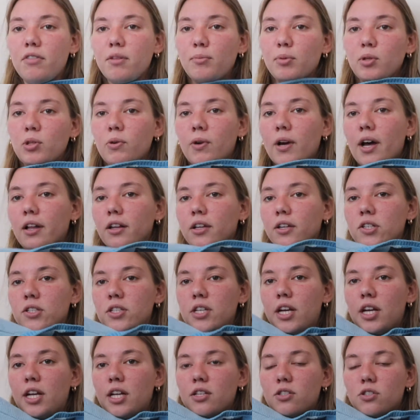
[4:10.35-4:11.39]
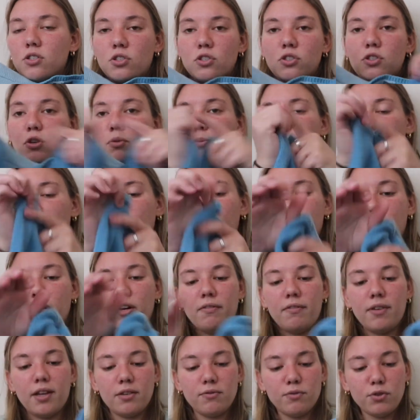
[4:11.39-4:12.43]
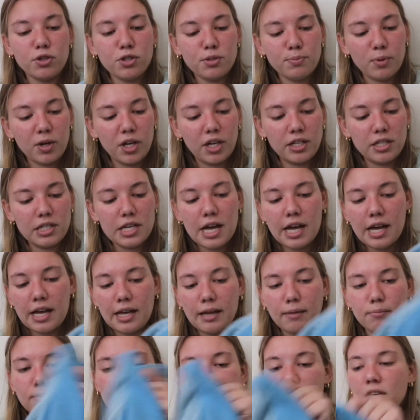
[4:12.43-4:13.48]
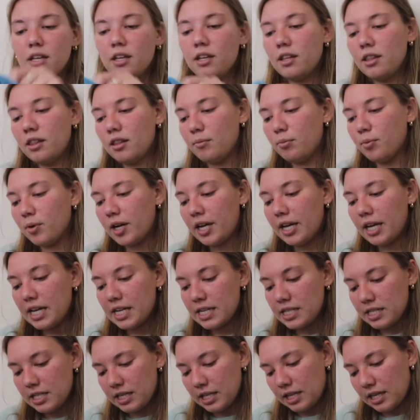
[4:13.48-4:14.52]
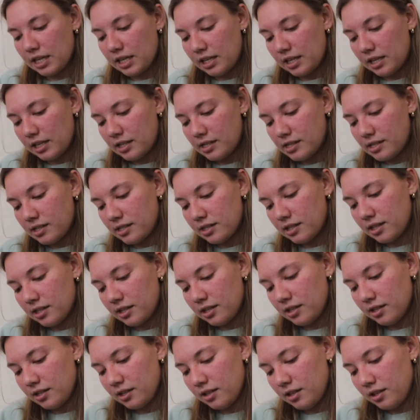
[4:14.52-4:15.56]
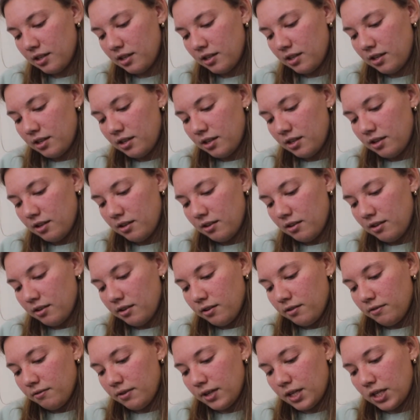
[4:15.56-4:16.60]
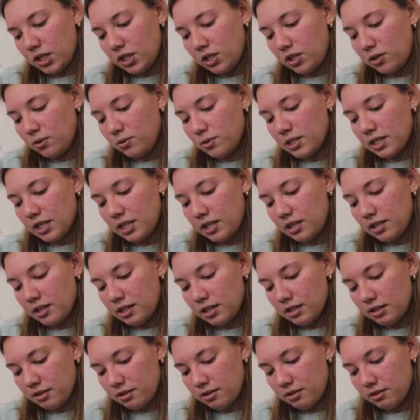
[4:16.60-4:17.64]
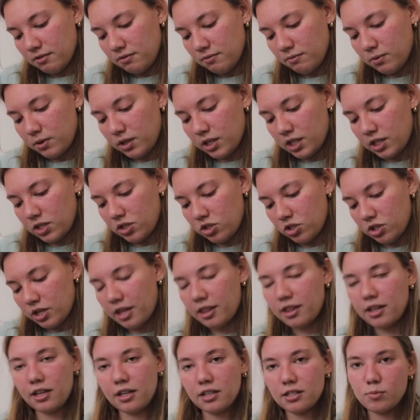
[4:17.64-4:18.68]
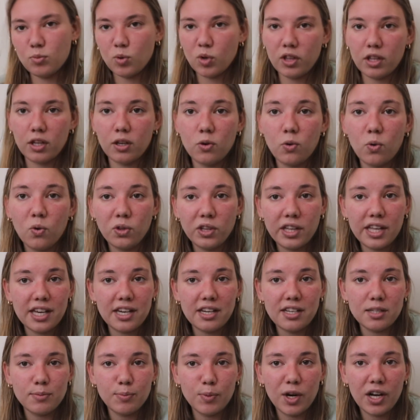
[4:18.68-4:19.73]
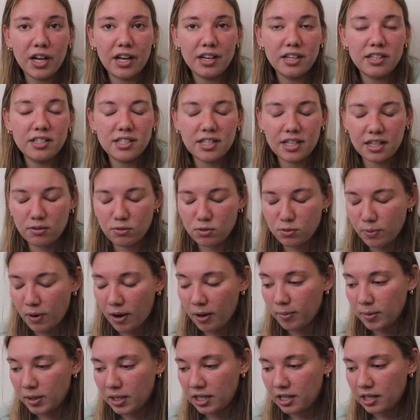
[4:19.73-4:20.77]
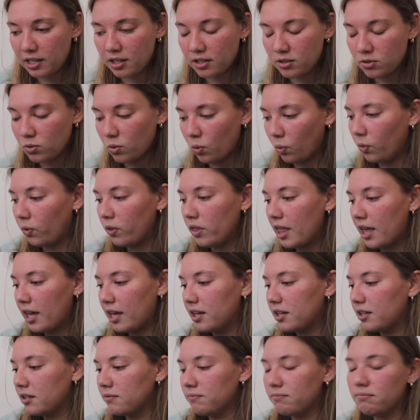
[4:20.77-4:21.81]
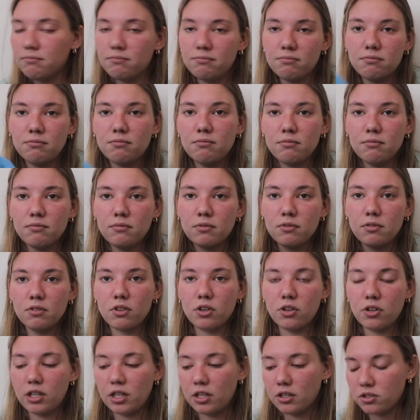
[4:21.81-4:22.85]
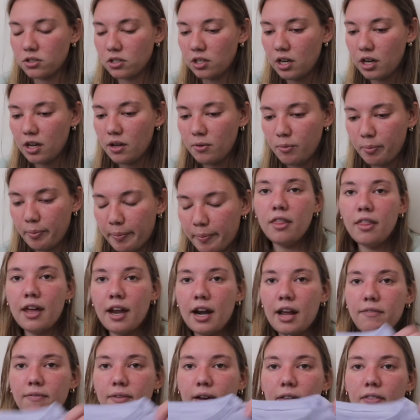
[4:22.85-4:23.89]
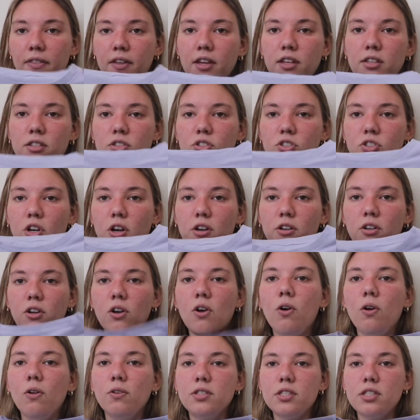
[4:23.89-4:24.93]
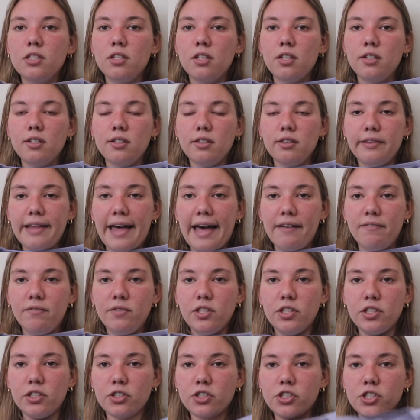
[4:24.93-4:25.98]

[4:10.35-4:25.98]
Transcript: the blue colors in it, super perfect for springtime. The brand is Van Heusen, which I think is more like an old ladies brand and was probably sold like thirty years ago. Then I found this John Galt lavender